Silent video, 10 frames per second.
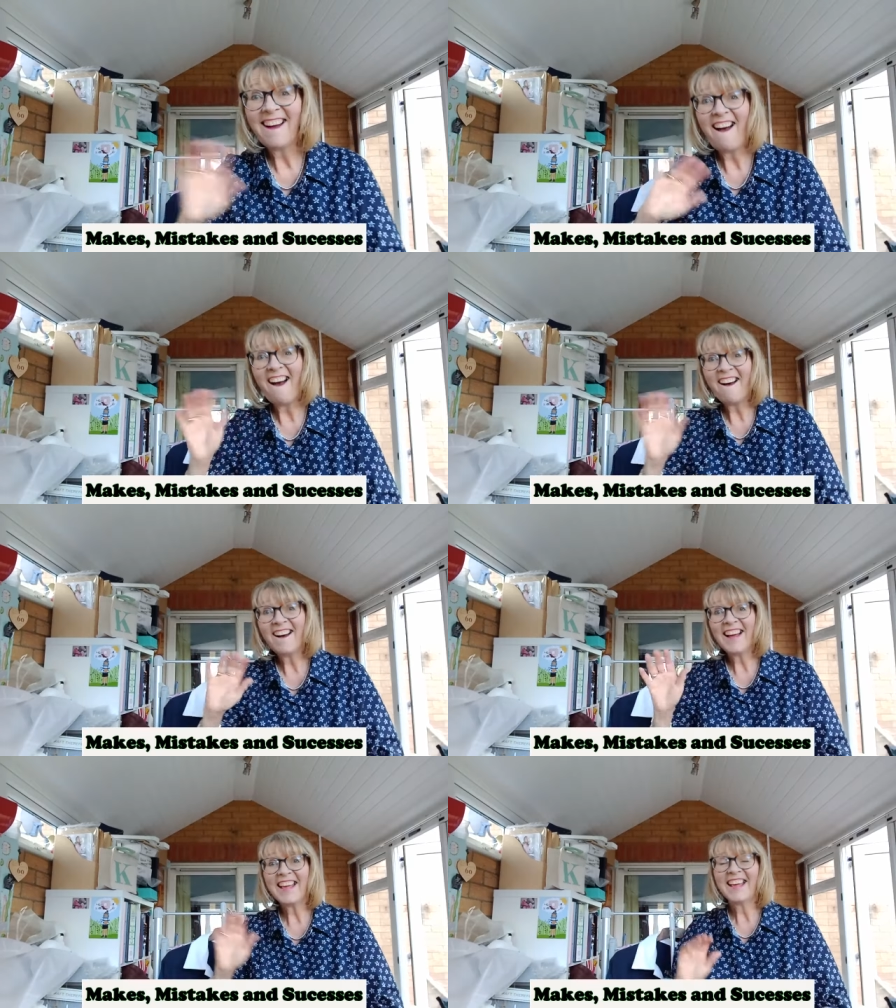
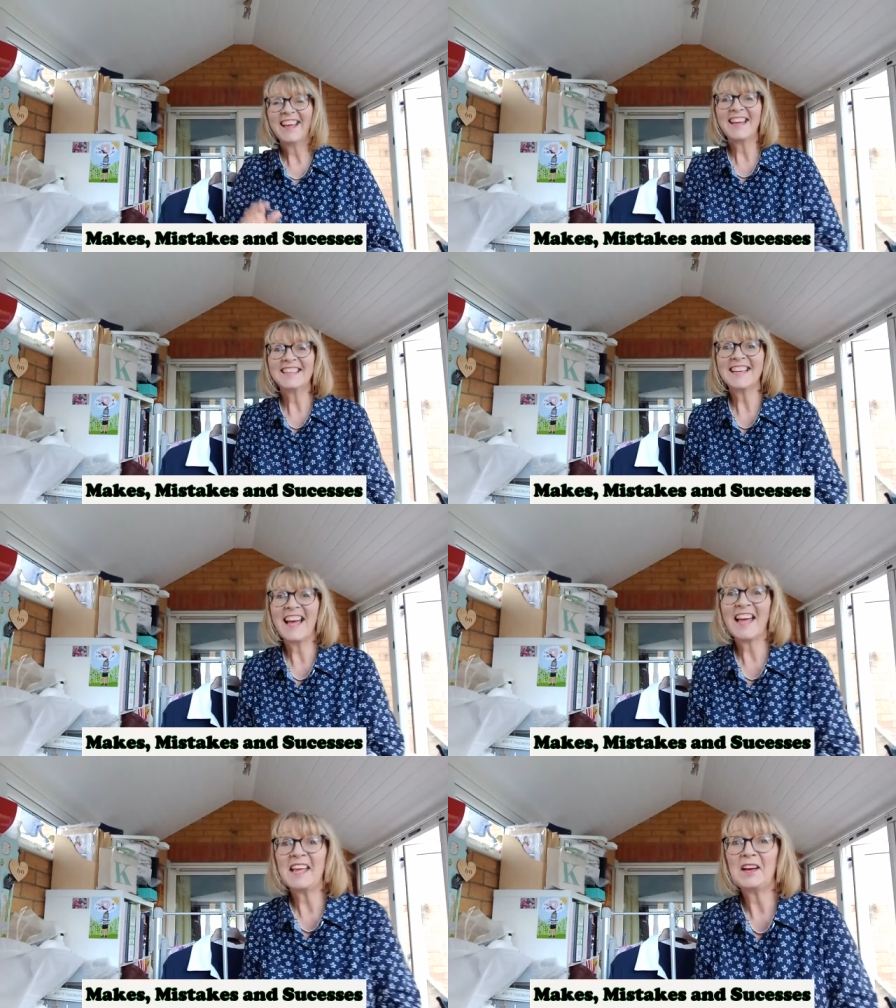Hi, it's
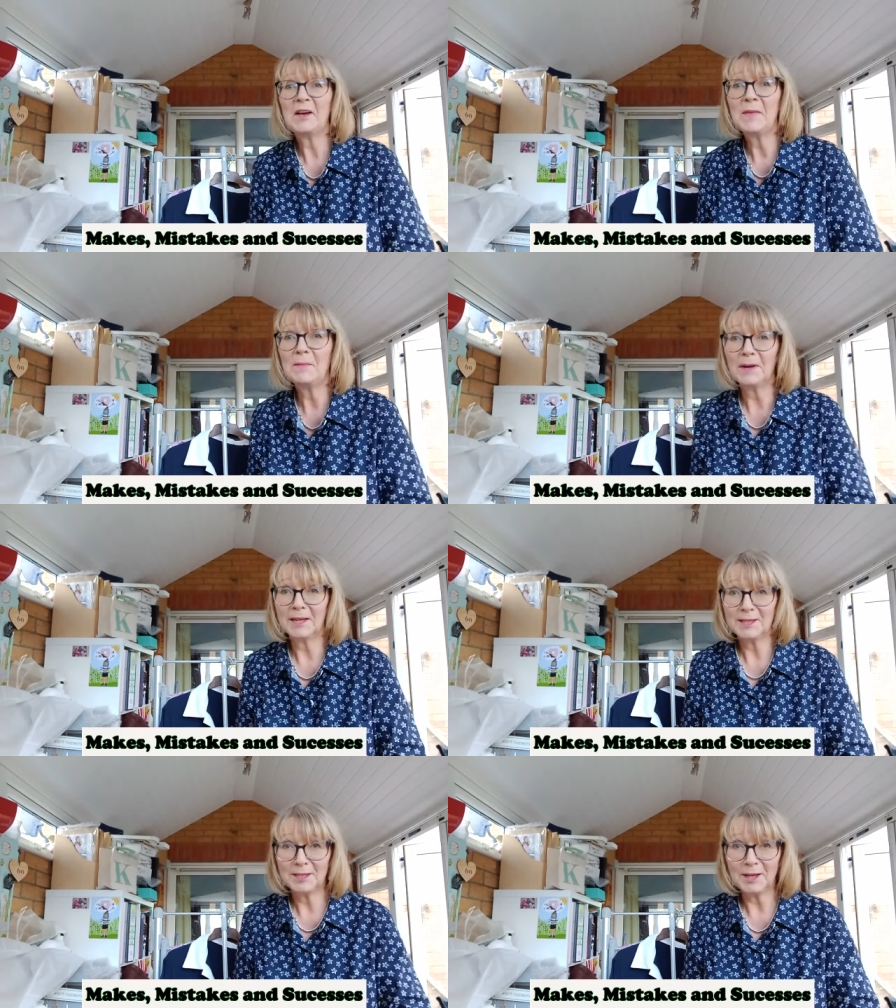Kay. I'm in my
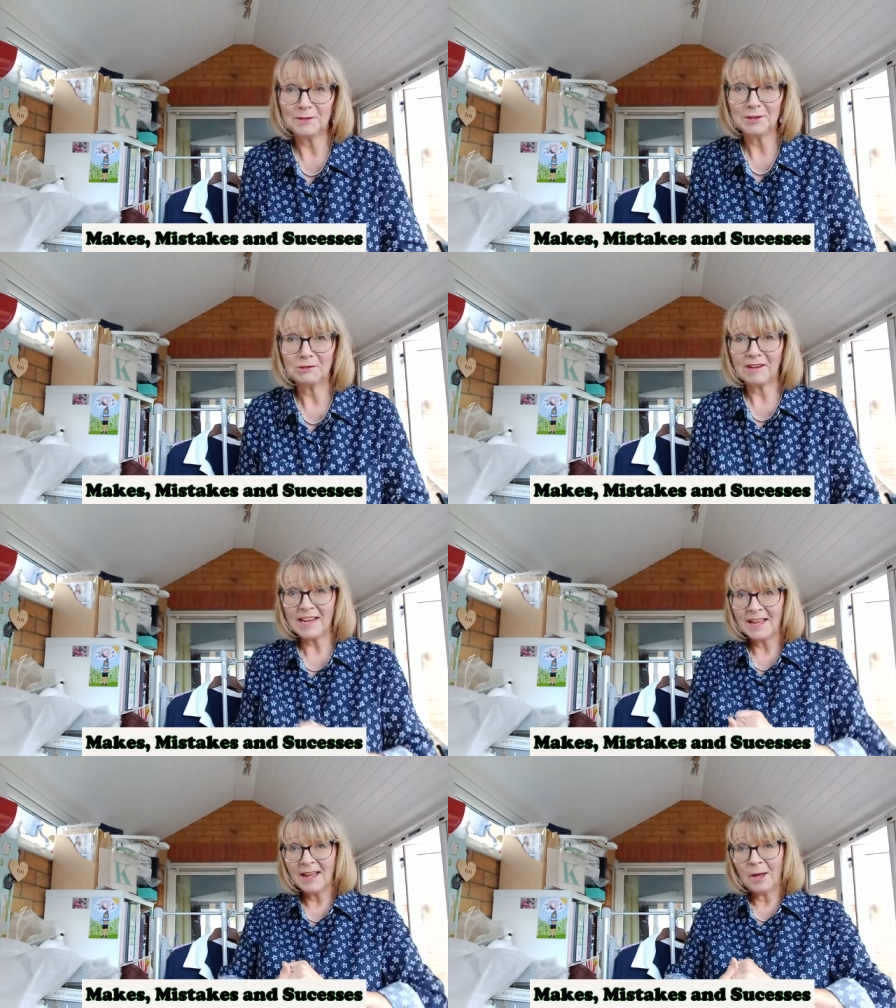conservatory.
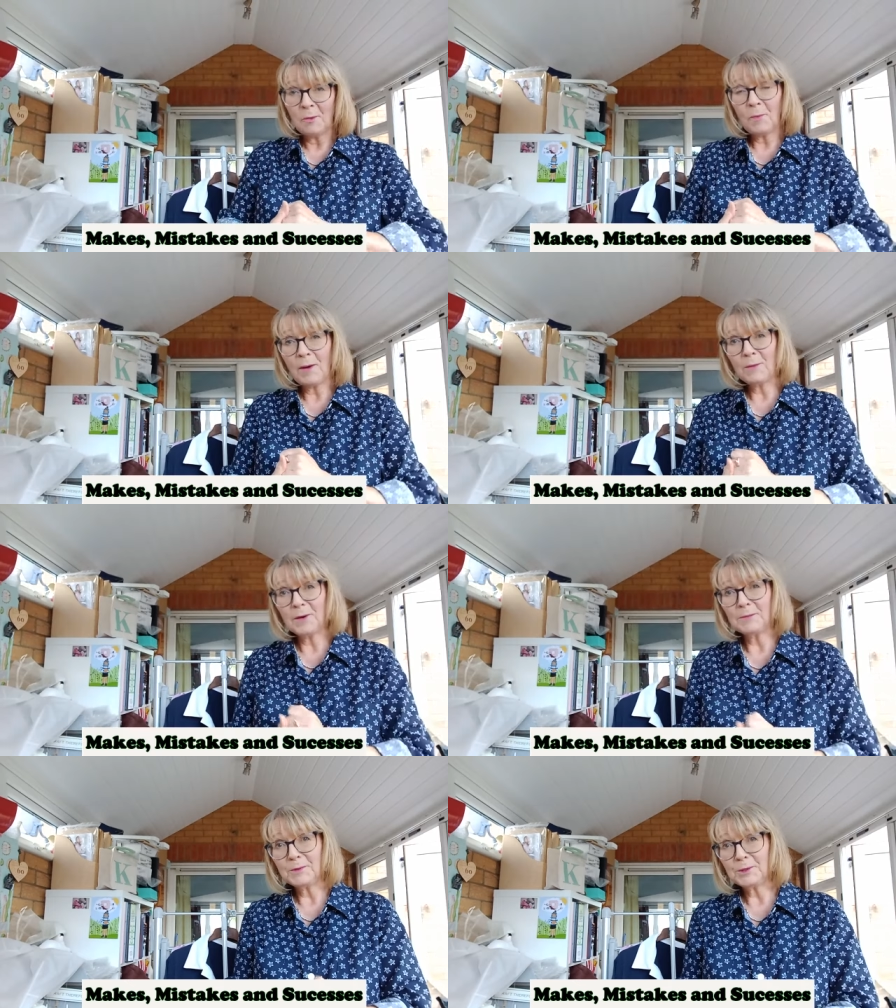
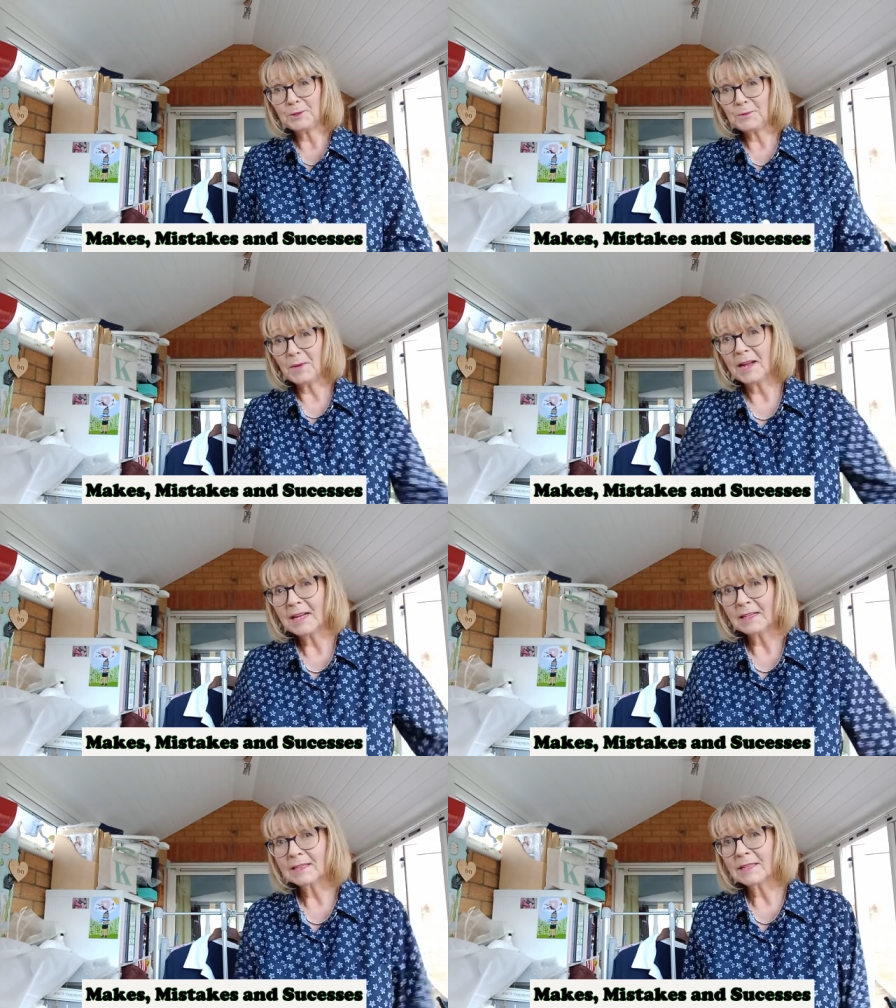Welcome to my
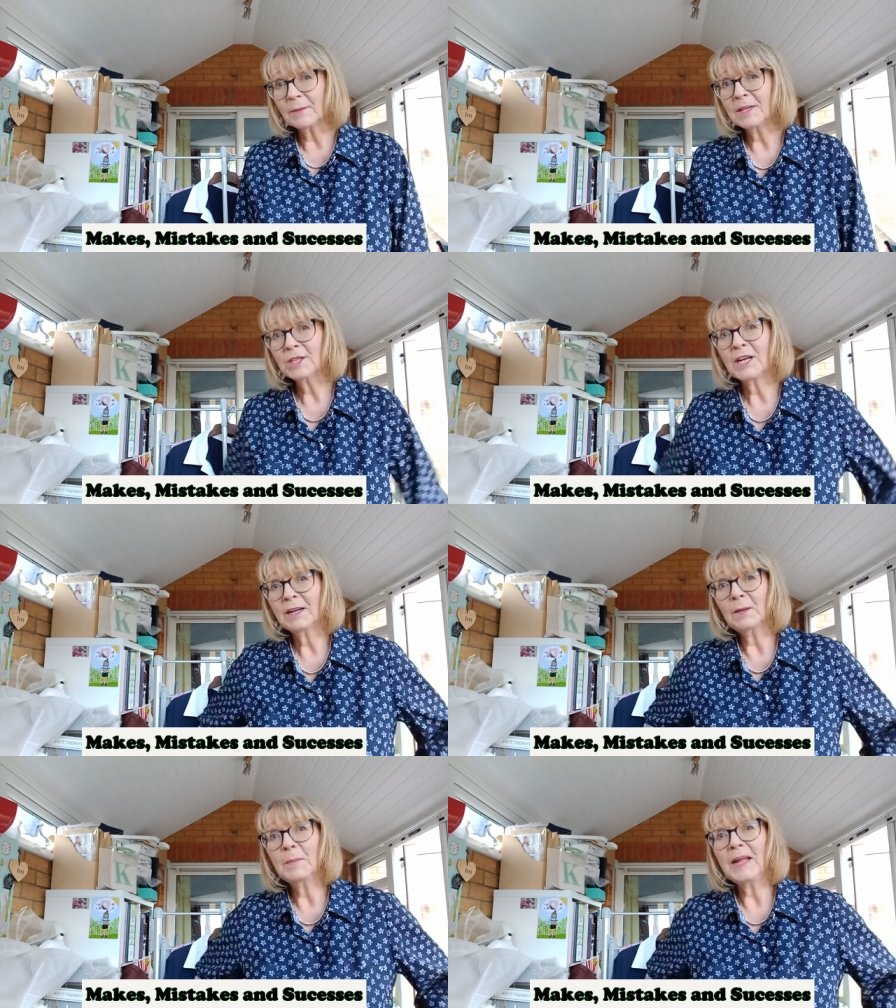little sewing
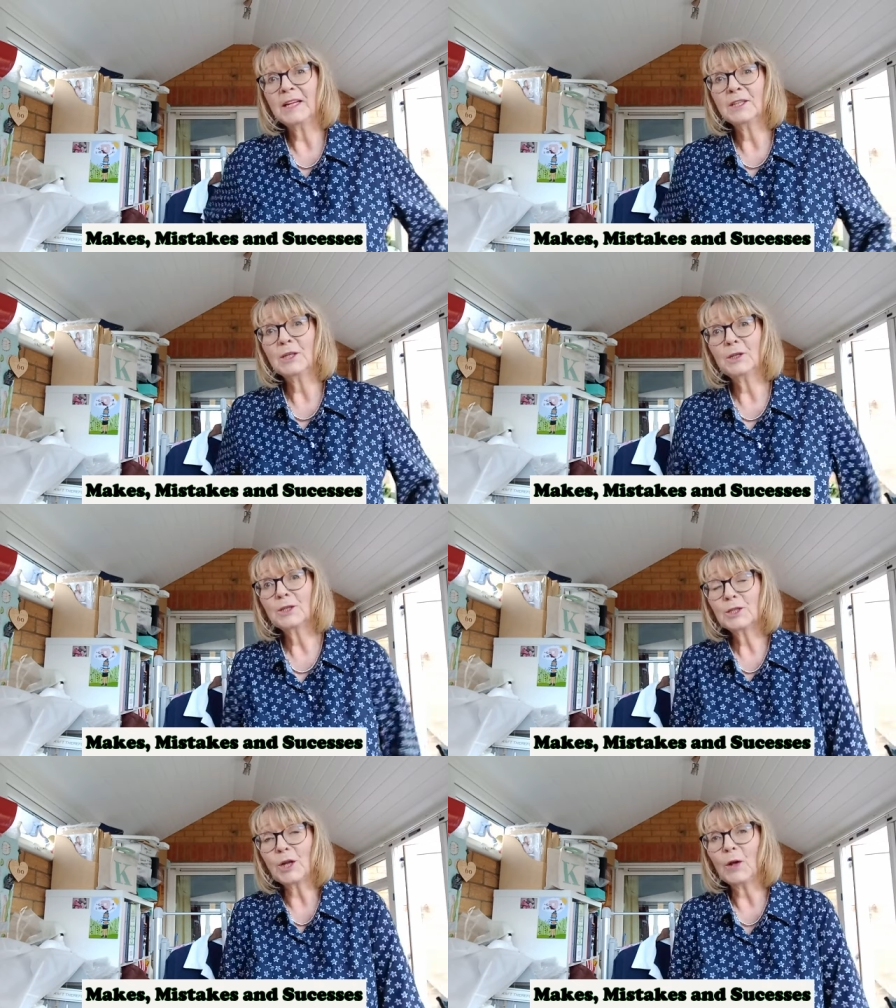channel, Pink Doodle
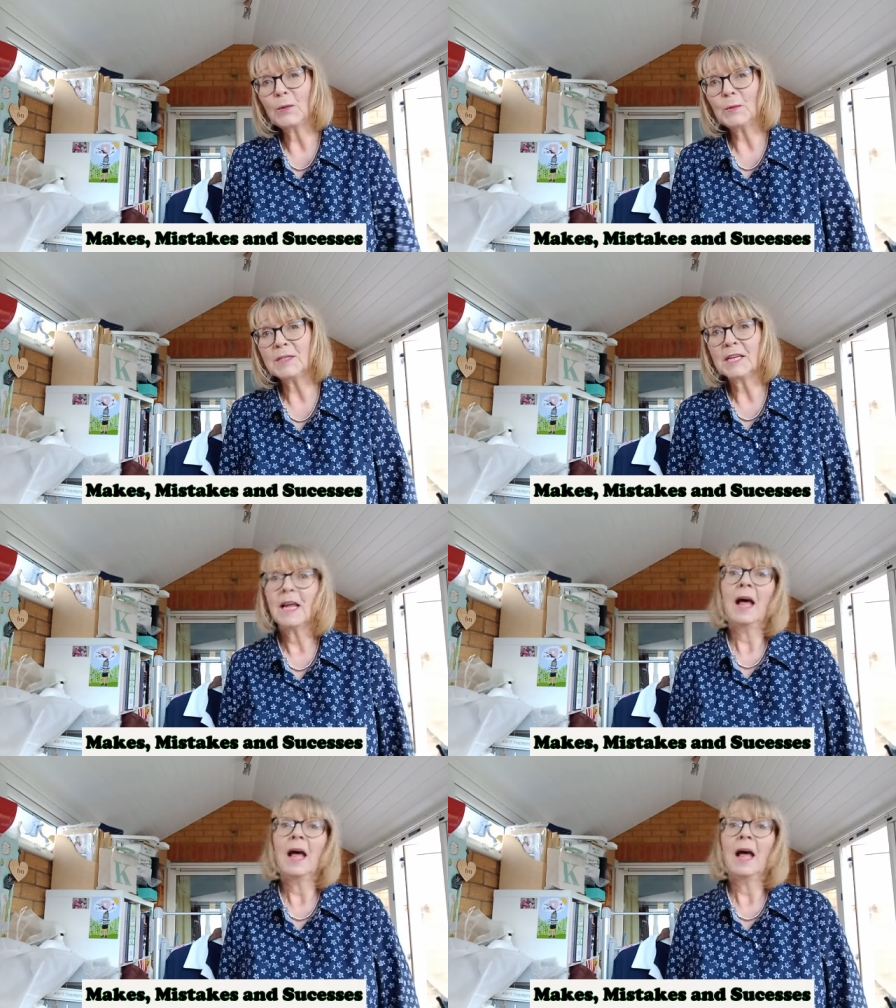Sews.